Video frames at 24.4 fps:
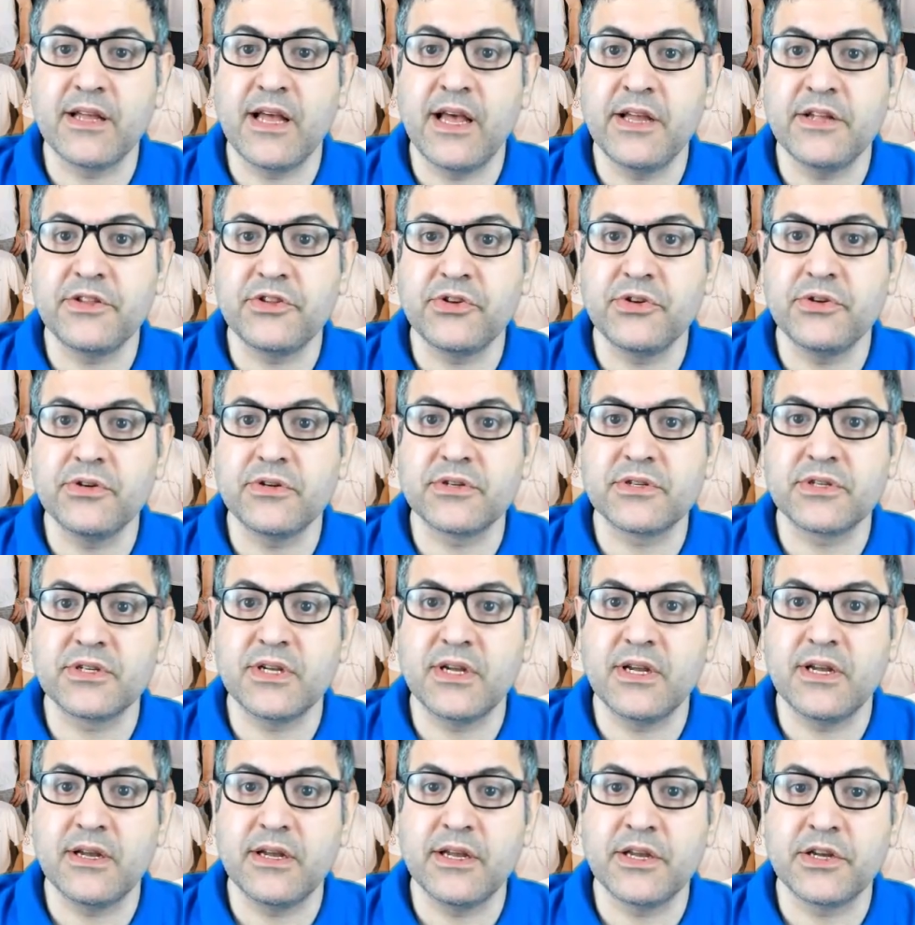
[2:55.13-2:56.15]
8 years
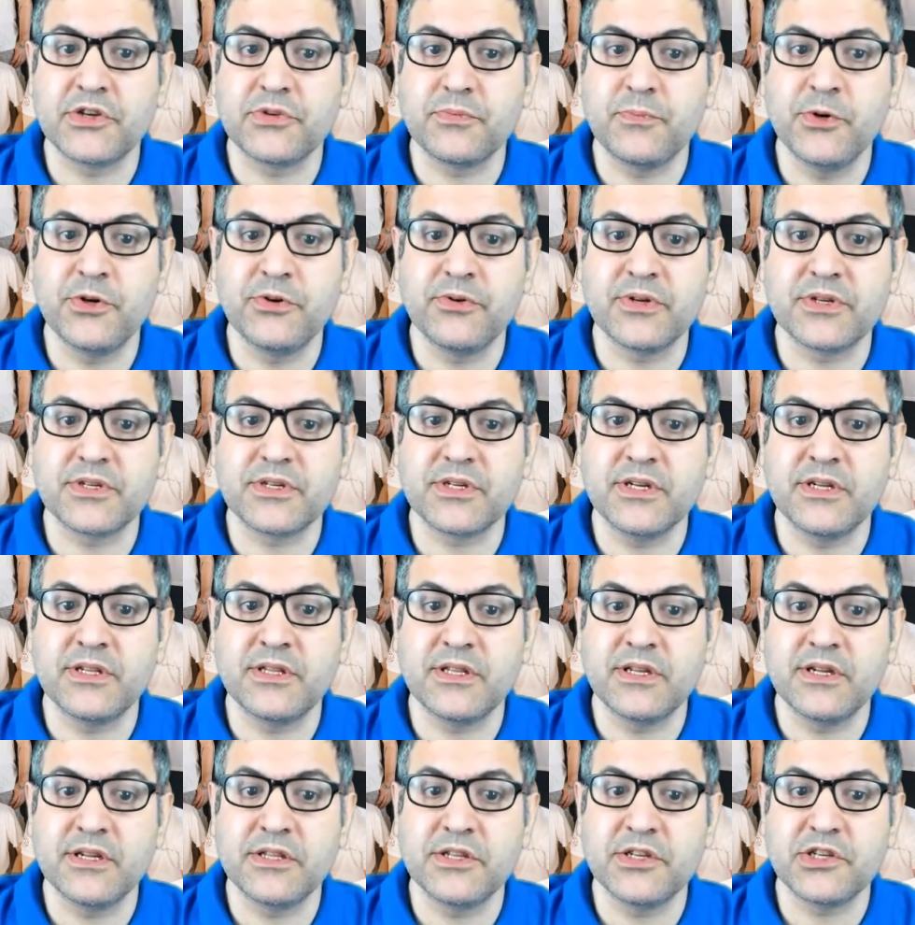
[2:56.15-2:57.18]
experience in
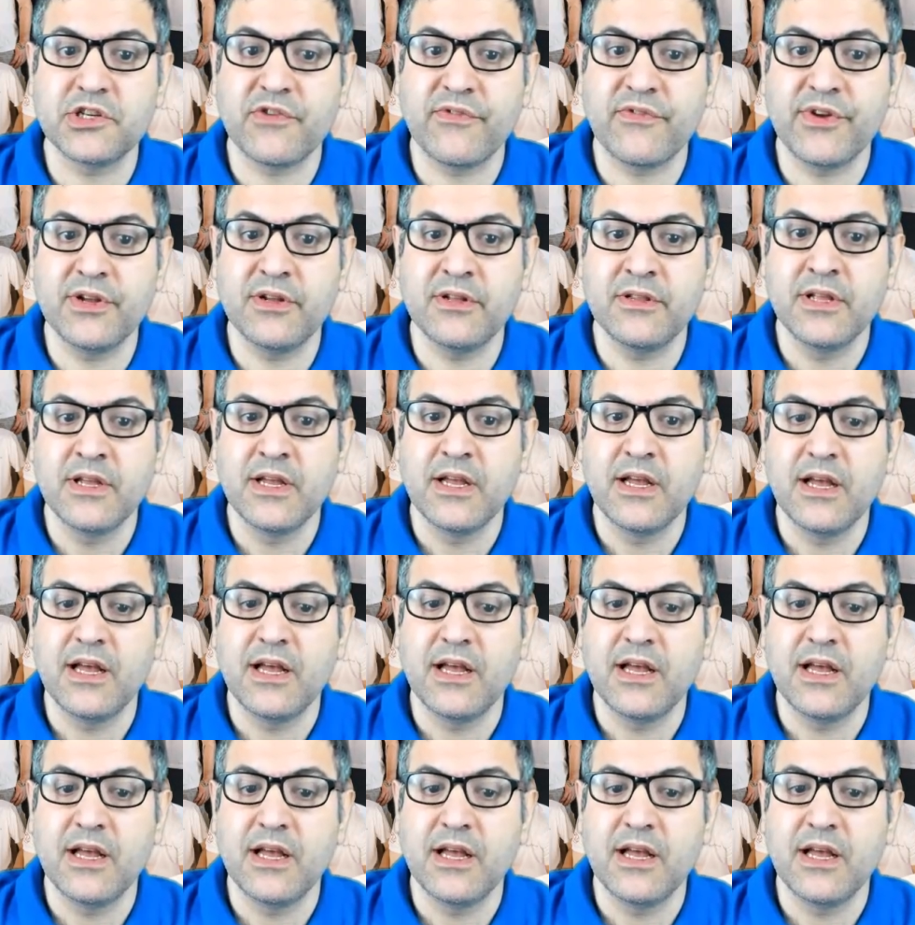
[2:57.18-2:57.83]
this field,